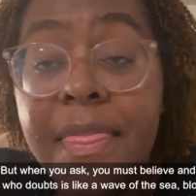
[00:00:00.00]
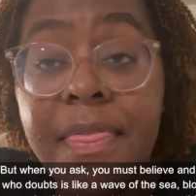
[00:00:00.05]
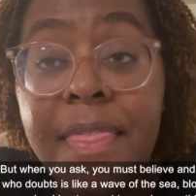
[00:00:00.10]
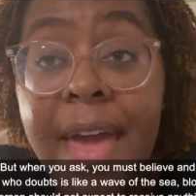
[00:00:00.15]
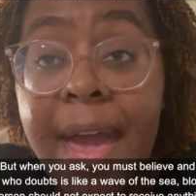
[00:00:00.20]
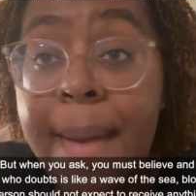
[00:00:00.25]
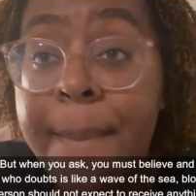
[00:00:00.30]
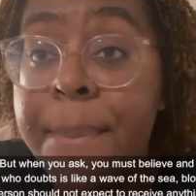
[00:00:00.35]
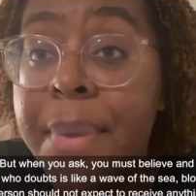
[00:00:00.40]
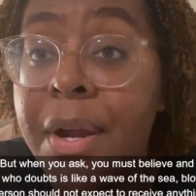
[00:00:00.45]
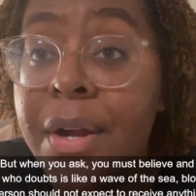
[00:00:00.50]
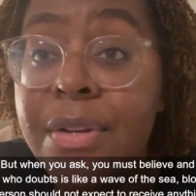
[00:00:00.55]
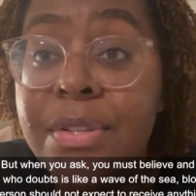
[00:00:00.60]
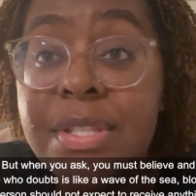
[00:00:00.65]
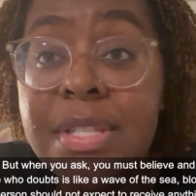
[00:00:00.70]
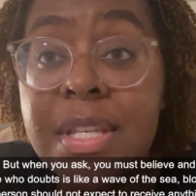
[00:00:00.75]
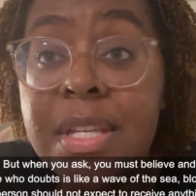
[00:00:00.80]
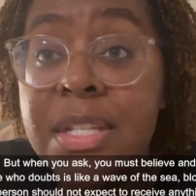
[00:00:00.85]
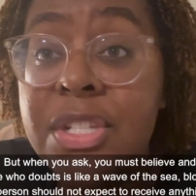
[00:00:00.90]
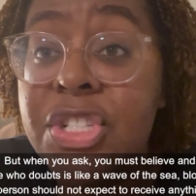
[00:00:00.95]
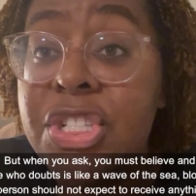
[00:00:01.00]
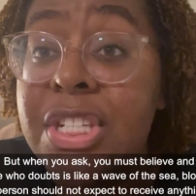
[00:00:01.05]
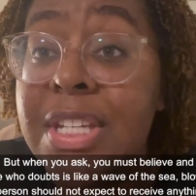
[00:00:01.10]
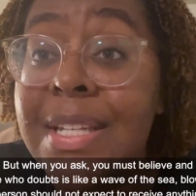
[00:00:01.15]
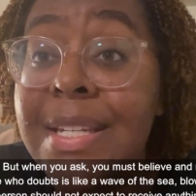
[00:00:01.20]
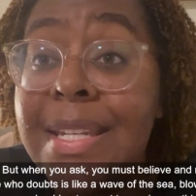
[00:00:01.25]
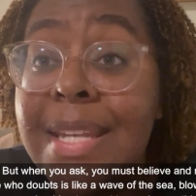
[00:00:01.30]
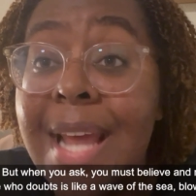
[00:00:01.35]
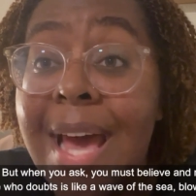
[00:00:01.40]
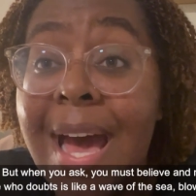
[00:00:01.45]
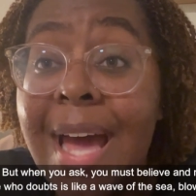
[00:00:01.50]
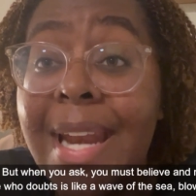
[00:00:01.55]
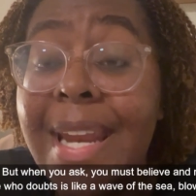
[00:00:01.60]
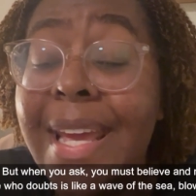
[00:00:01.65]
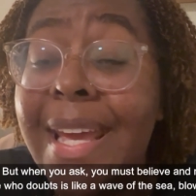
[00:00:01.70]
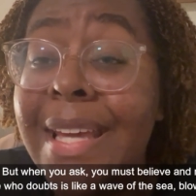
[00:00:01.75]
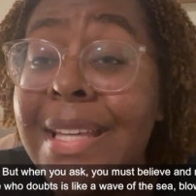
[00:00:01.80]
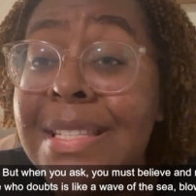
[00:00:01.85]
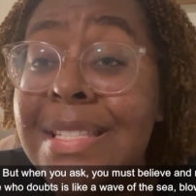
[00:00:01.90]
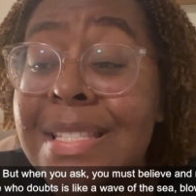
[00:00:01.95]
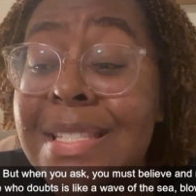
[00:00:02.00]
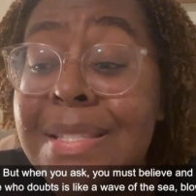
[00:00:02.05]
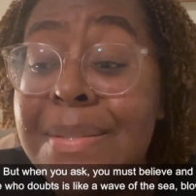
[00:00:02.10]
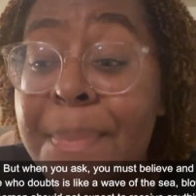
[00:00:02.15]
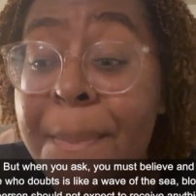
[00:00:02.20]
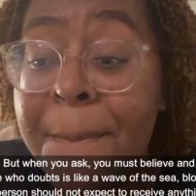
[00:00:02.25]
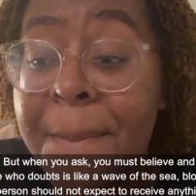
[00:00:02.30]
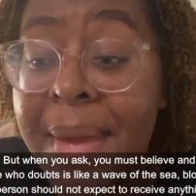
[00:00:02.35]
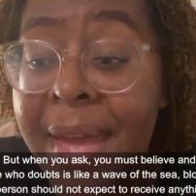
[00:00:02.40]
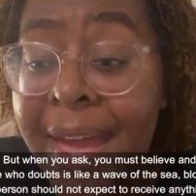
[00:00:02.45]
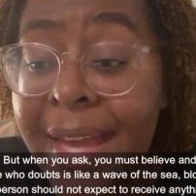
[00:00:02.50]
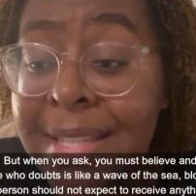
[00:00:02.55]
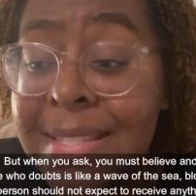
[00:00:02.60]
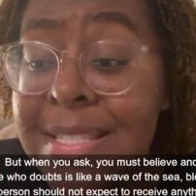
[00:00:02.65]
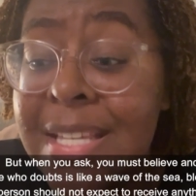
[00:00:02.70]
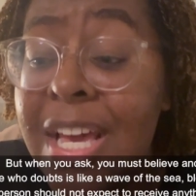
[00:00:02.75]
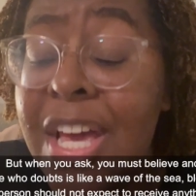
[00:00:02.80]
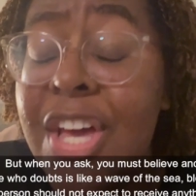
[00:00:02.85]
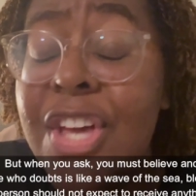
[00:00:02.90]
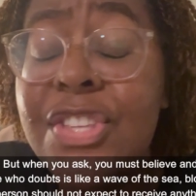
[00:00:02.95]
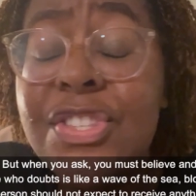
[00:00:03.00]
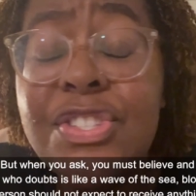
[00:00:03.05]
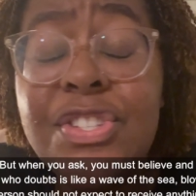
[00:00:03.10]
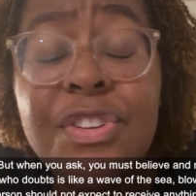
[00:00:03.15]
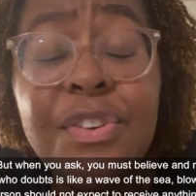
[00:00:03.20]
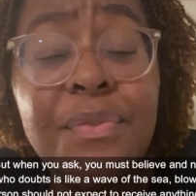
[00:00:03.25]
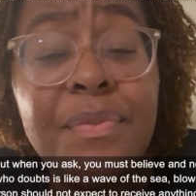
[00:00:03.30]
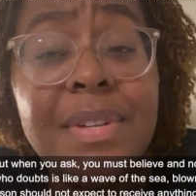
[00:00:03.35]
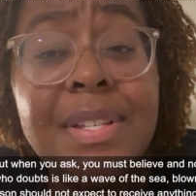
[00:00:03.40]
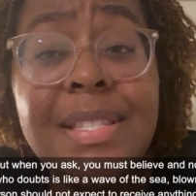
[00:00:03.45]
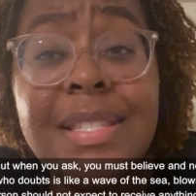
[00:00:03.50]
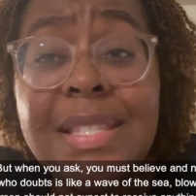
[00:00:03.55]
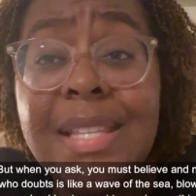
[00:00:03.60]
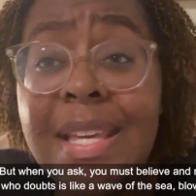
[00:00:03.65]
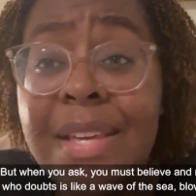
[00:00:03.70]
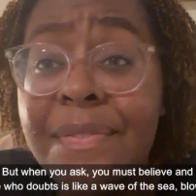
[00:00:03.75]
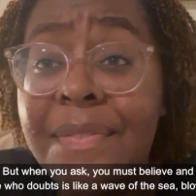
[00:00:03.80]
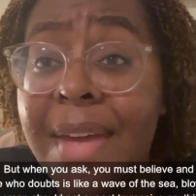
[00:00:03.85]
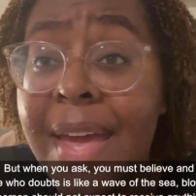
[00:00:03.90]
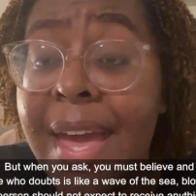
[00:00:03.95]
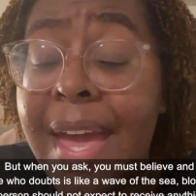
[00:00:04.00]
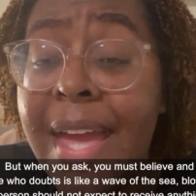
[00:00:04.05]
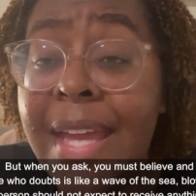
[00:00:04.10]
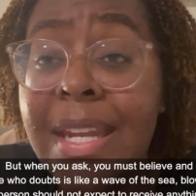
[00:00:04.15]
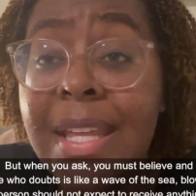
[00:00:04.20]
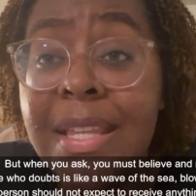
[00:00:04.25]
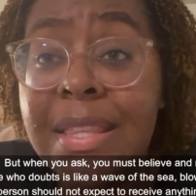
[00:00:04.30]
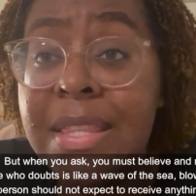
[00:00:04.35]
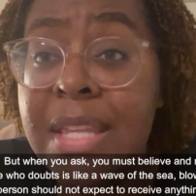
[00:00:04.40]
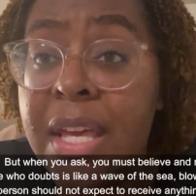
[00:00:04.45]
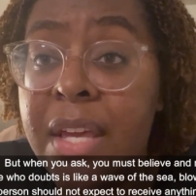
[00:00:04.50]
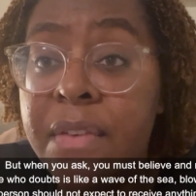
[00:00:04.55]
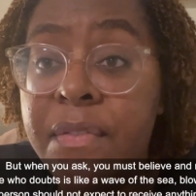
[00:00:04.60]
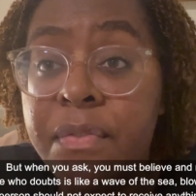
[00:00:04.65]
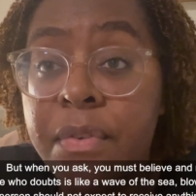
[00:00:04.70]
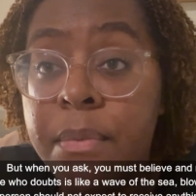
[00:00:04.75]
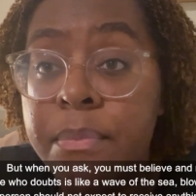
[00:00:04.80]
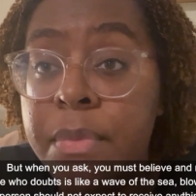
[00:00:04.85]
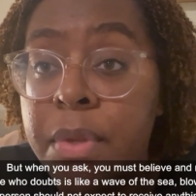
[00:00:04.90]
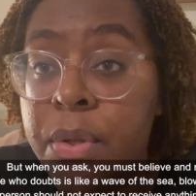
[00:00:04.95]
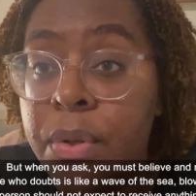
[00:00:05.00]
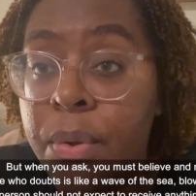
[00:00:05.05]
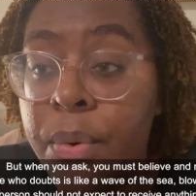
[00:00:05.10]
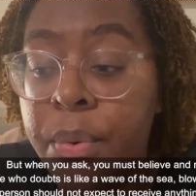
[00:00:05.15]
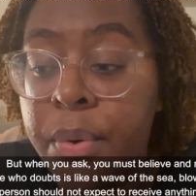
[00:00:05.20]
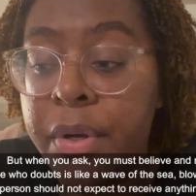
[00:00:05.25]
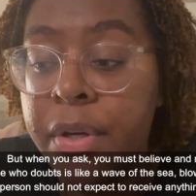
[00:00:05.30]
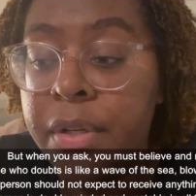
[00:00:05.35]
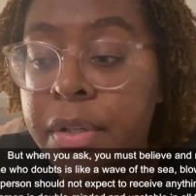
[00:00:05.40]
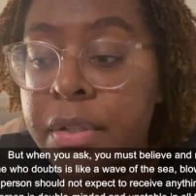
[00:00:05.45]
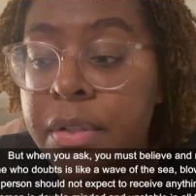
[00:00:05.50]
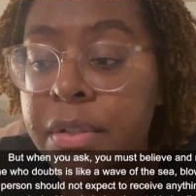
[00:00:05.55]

That person should not expect to receive anything from the Lord.